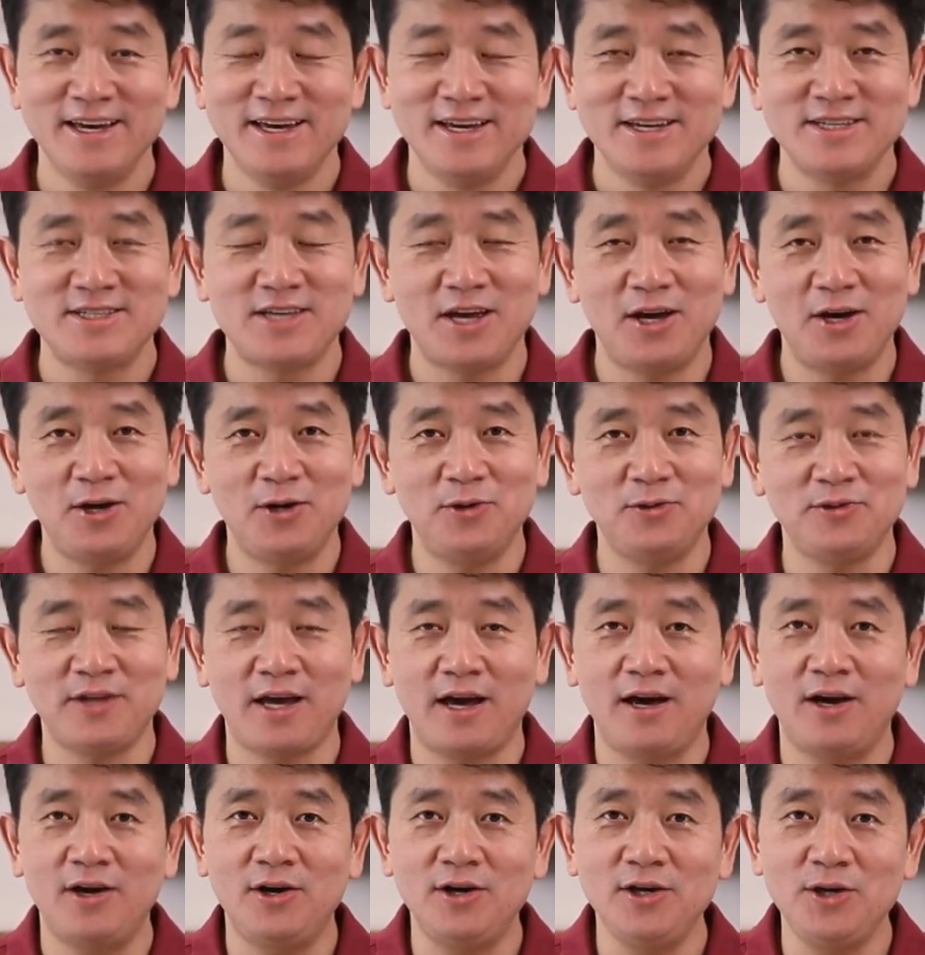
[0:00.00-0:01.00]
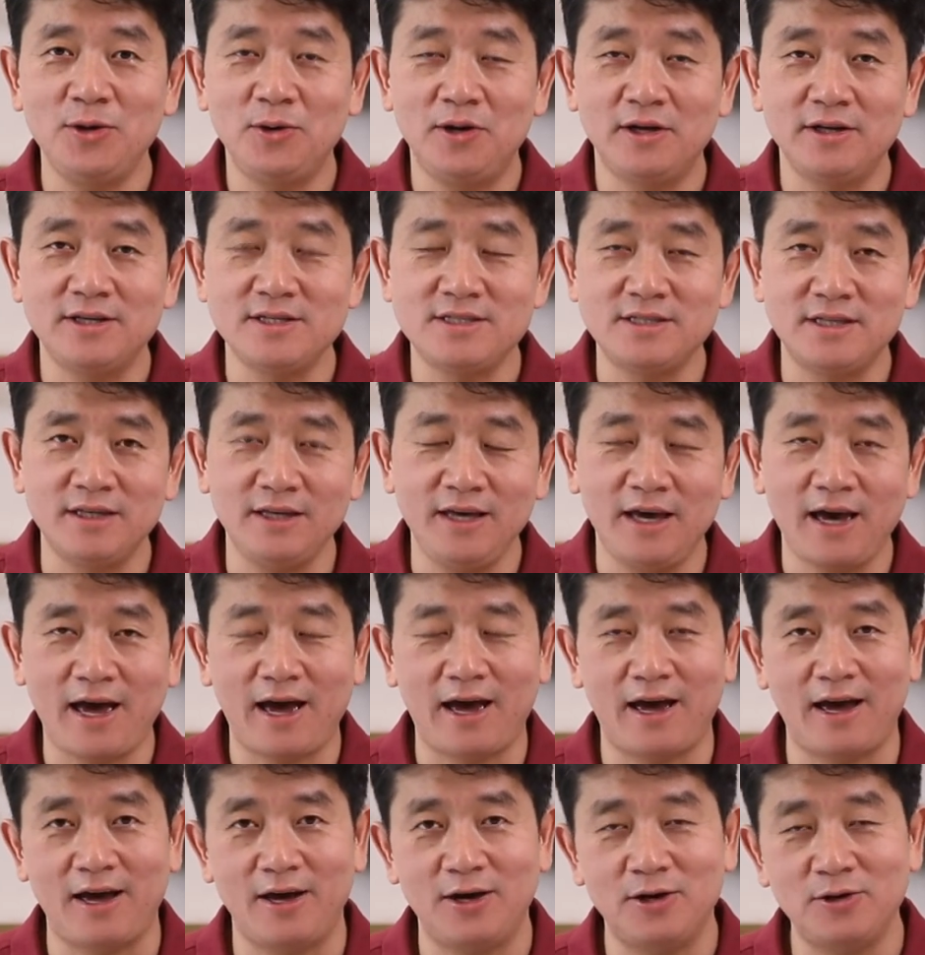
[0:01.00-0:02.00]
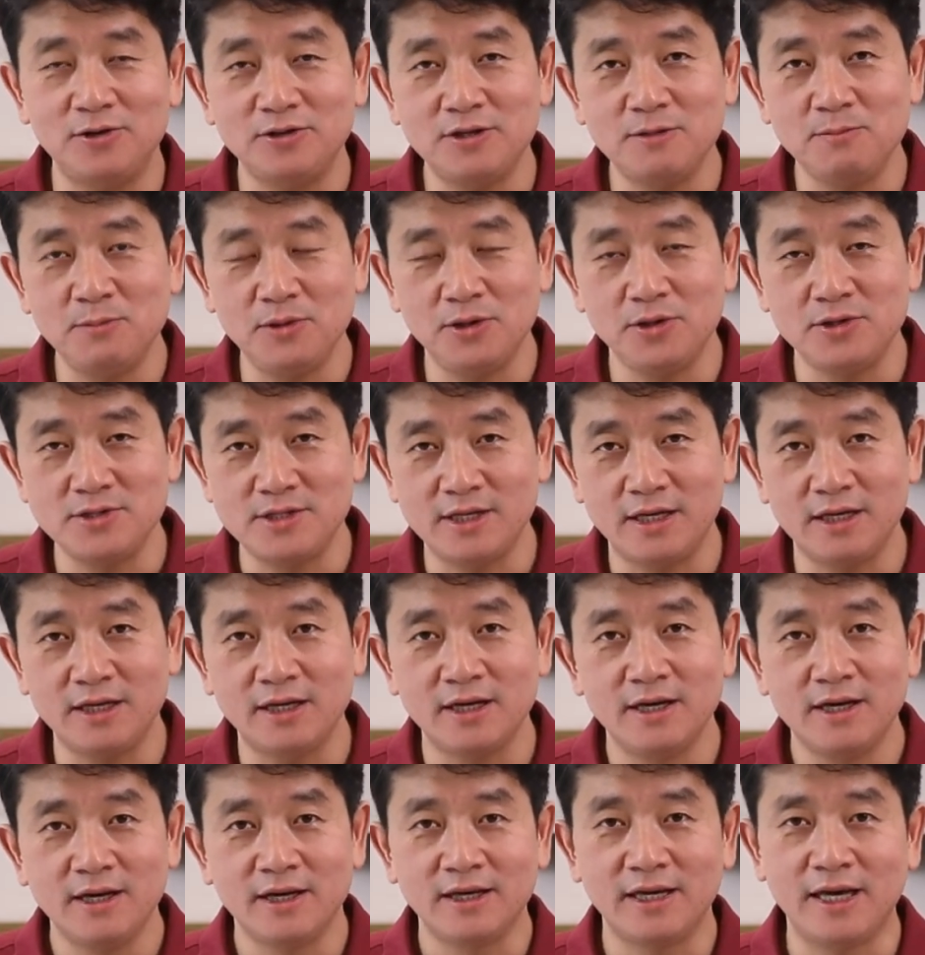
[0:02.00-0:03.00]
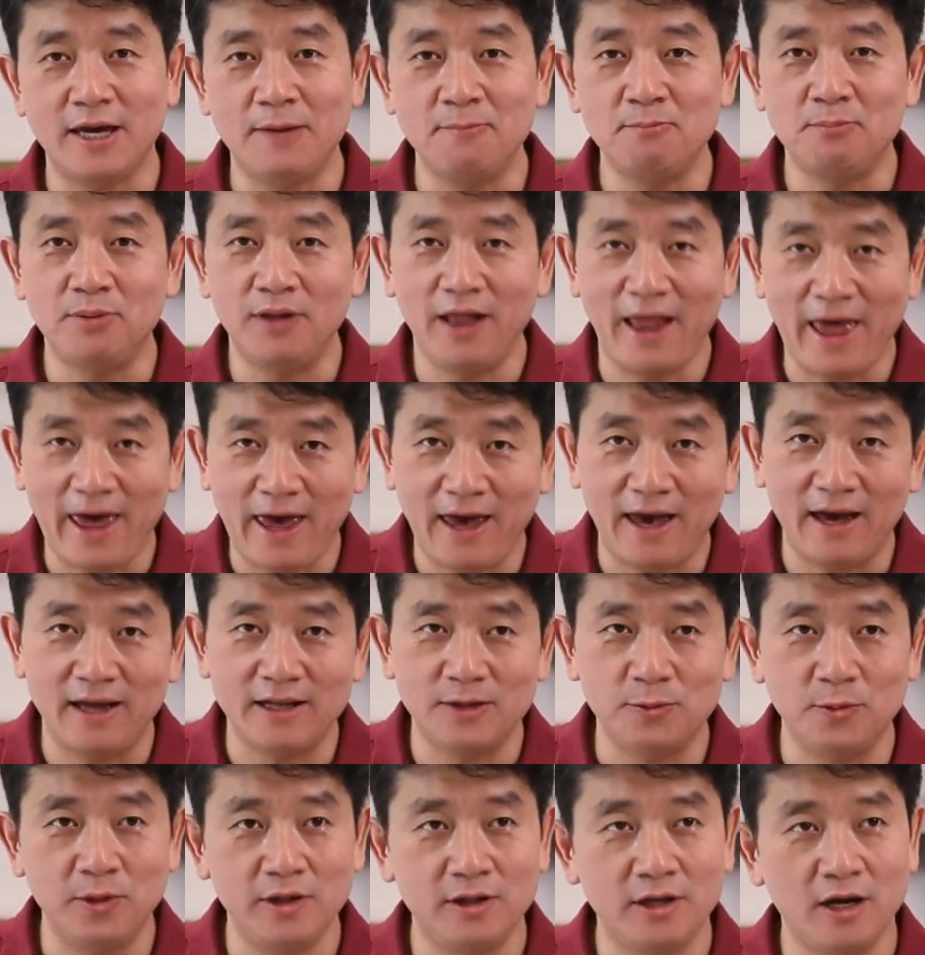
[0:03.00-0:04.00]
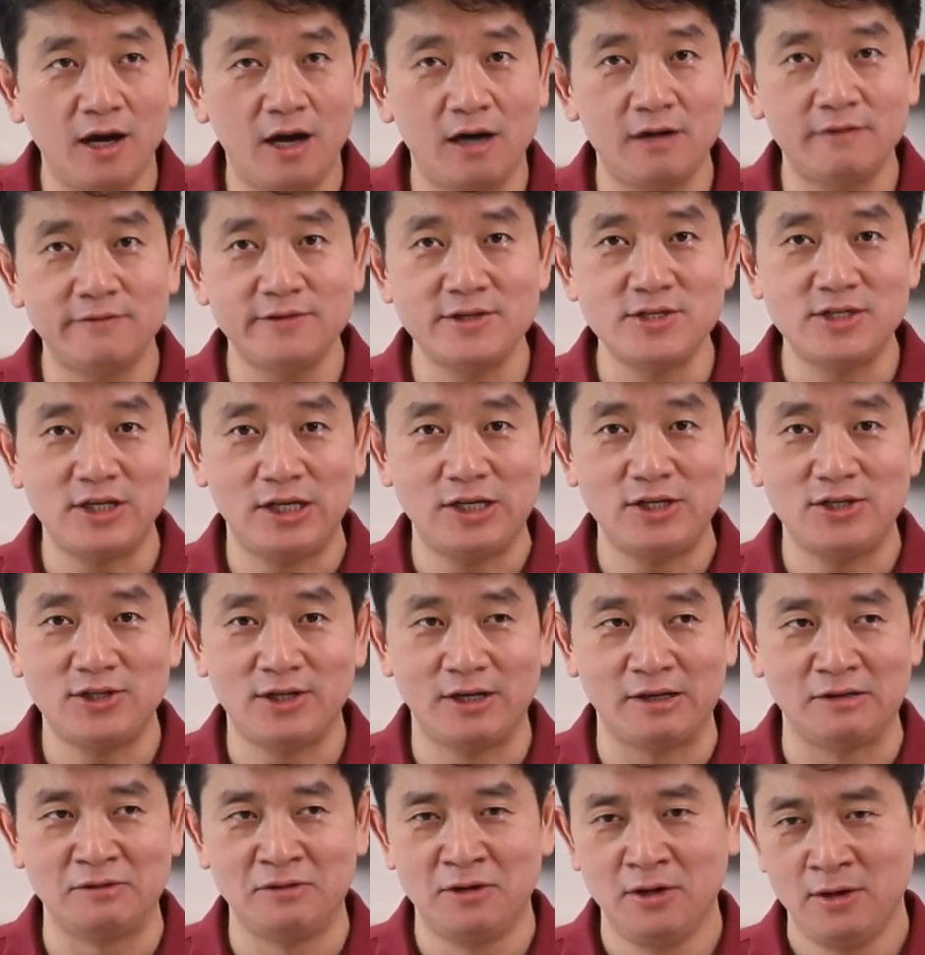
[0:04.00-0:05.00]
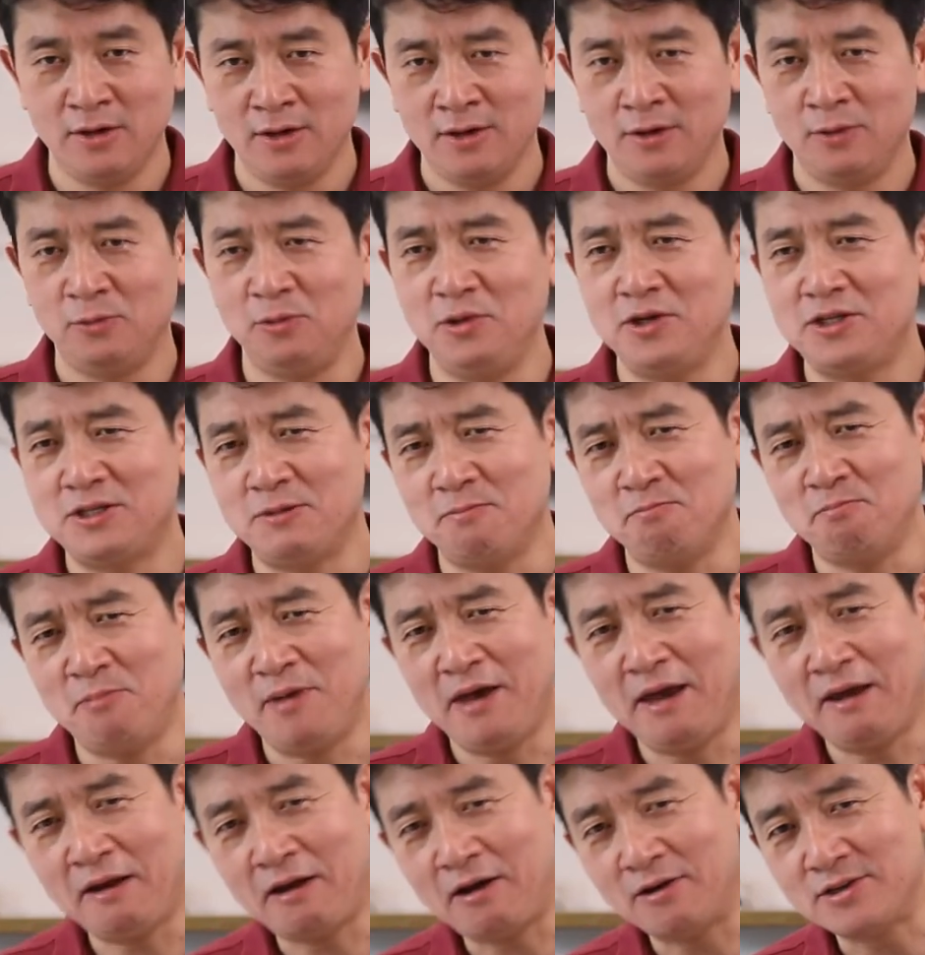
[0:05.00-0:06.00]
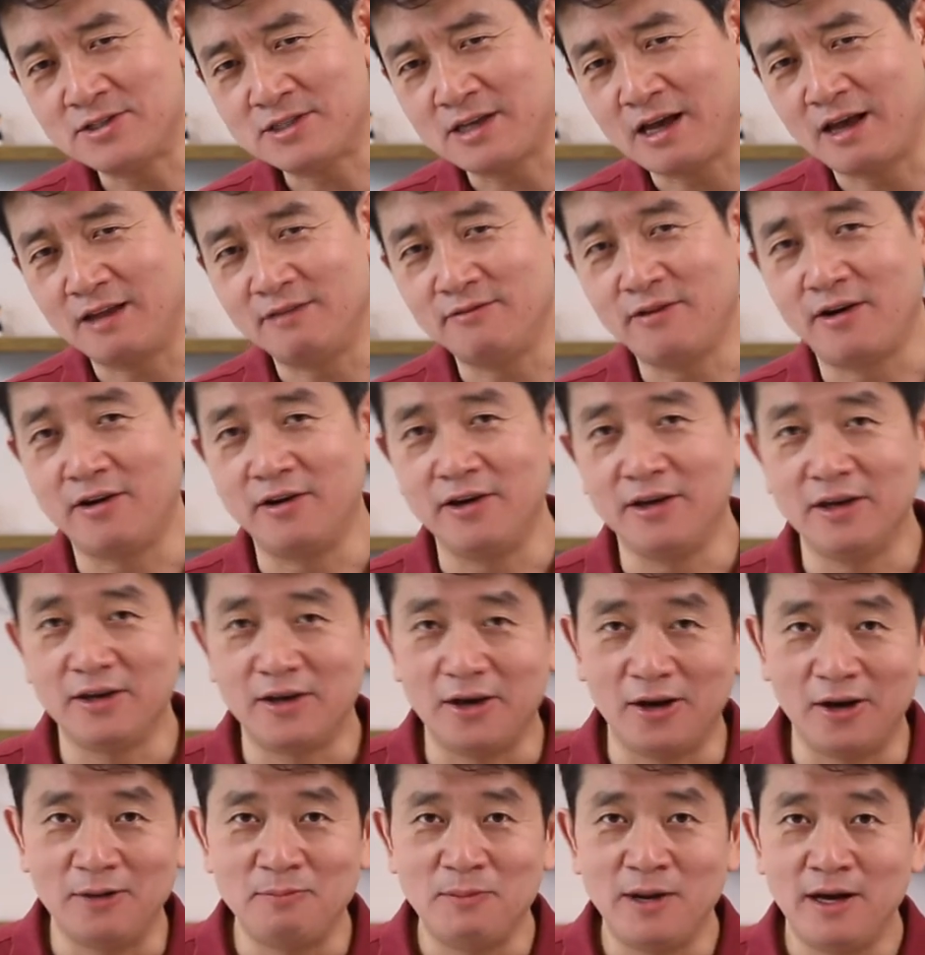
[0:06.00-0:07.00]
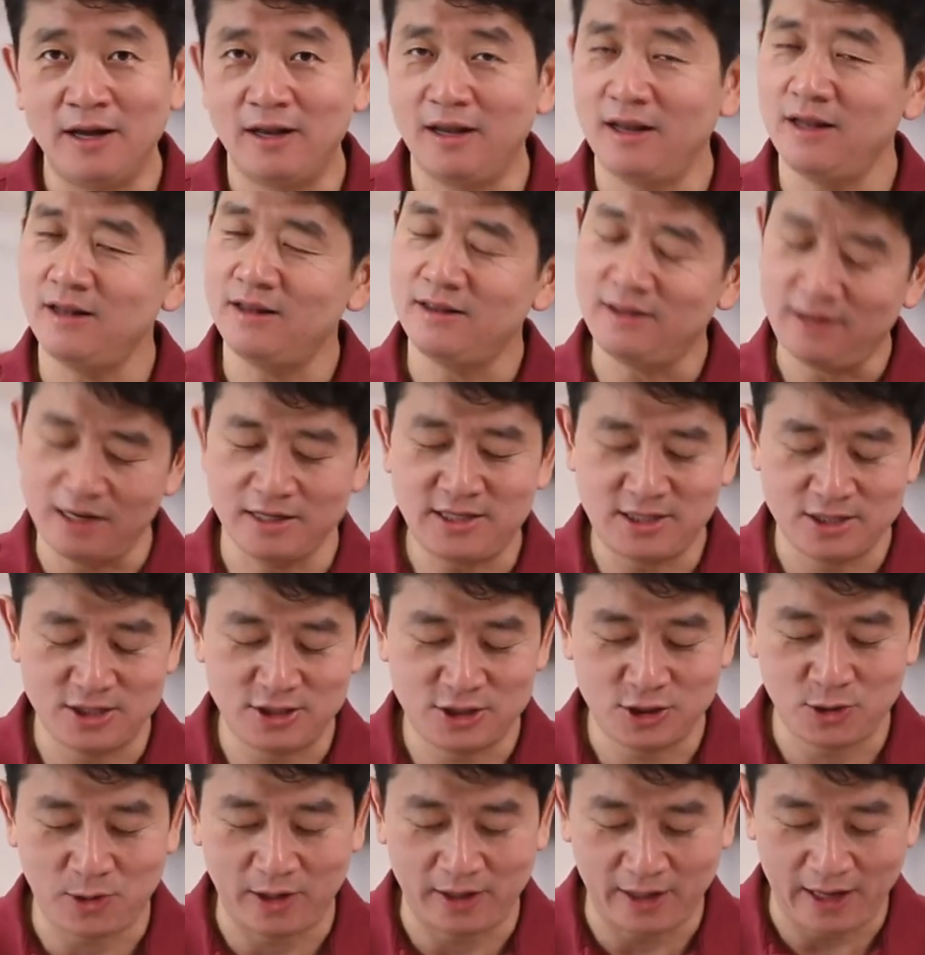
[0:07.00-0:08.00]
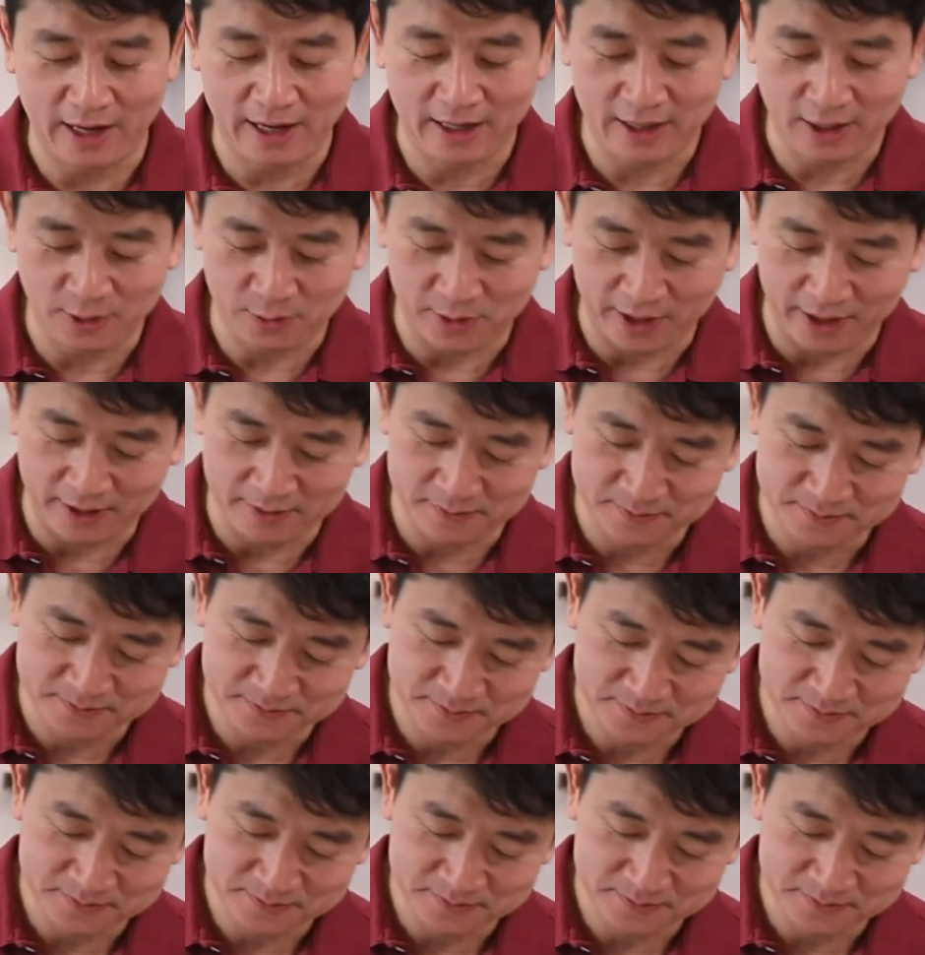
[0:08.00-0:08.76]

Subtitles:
So now you want to see how the music can blend with the conversation, which may not sound very good. Let's just try it anyway.